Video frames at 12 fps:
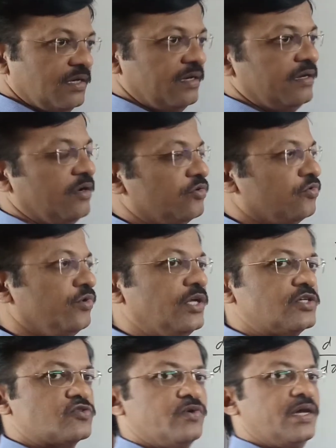Now 2
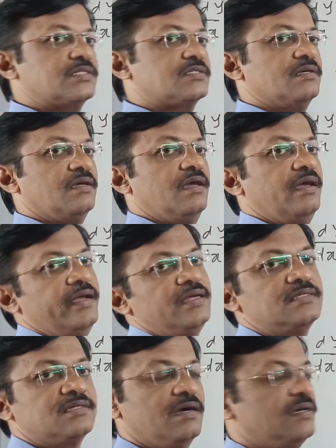raised to x
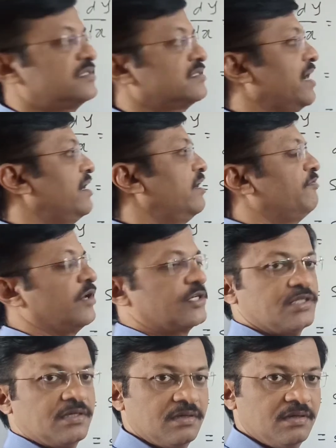is a standard function